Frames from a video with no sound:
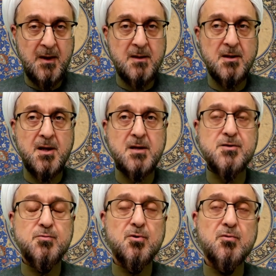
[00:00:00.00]
The next
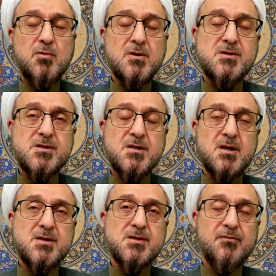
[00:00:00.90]
war was
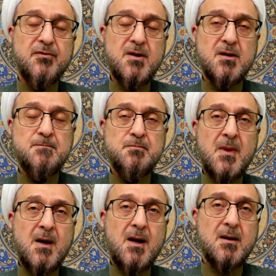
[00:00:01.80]
Siffin,
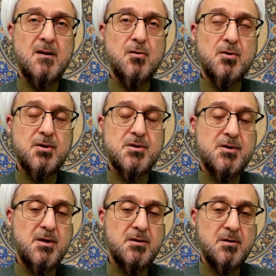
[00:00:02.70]

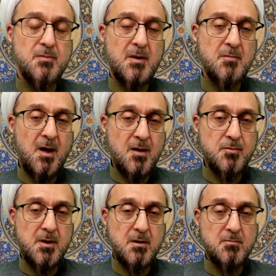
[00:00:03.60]
orchestrated by
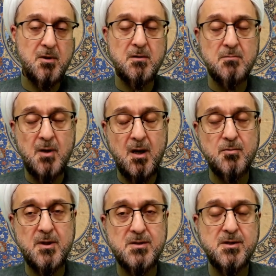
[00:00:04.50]
Muawiyah. Well,
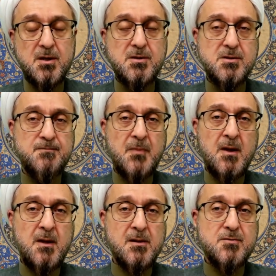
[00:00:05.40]
Muawiyah's case
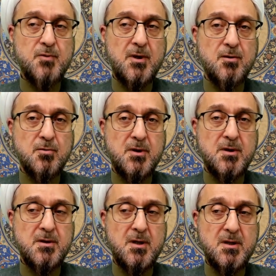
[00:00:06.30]
is well known
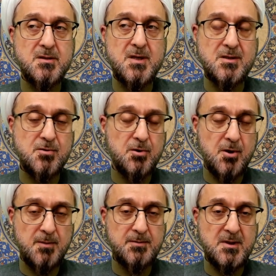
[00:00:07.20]
as
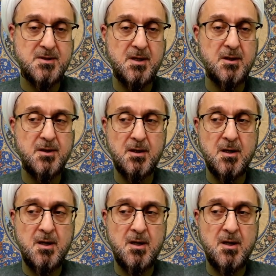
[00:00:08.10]
corrupt as anything.